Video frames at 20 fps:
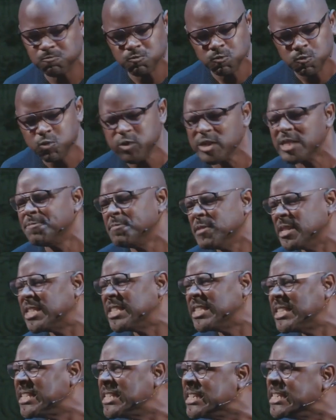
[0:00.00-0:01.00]
whisper
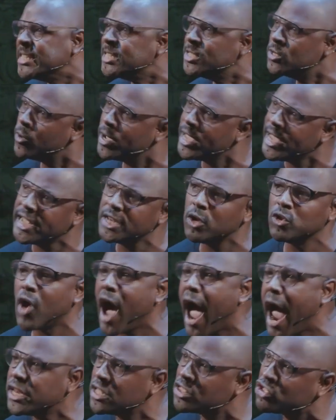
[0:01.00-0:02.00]
shit in your ear don't know
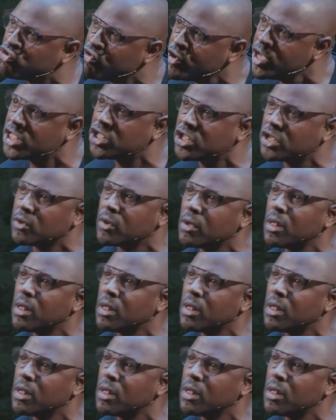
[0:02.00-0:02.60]
how to treat you.